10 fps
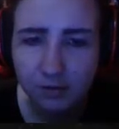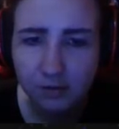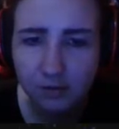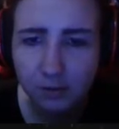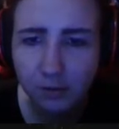
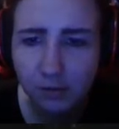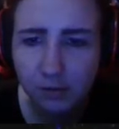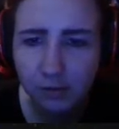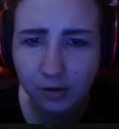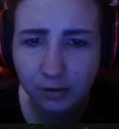So I won't go
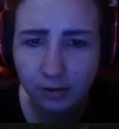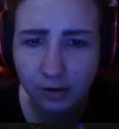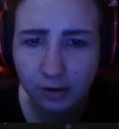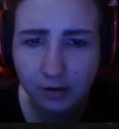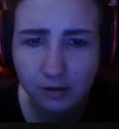there quite
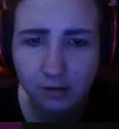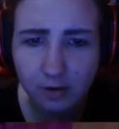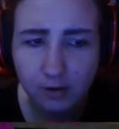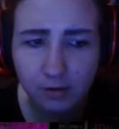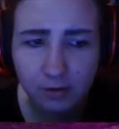yet, because I
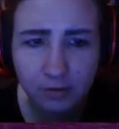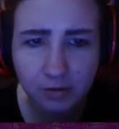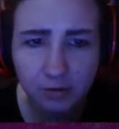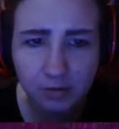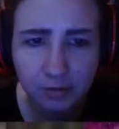have a couple
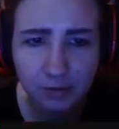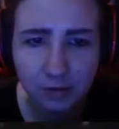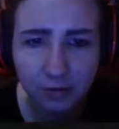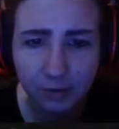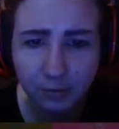things I want to
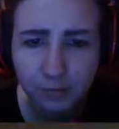do.